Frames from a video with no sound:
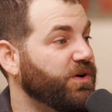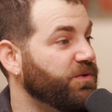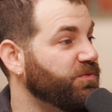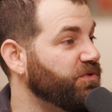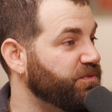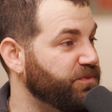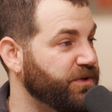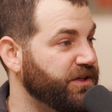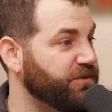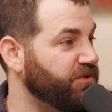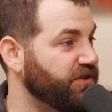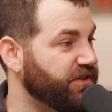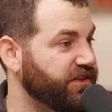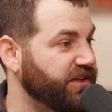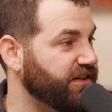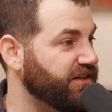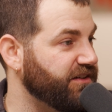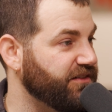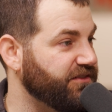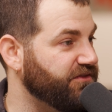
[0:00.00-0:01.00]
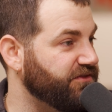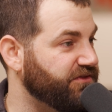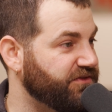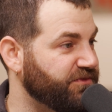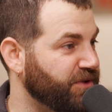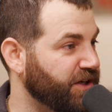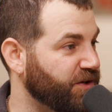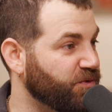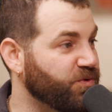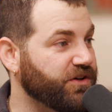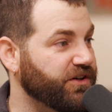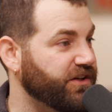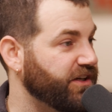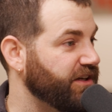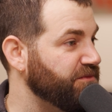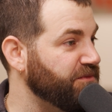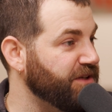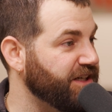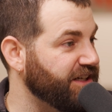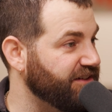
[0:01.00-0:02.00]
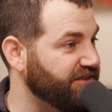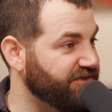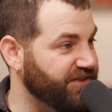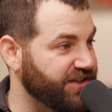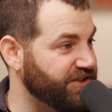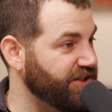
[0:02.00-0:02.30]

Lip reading: What will people think of my work and me if I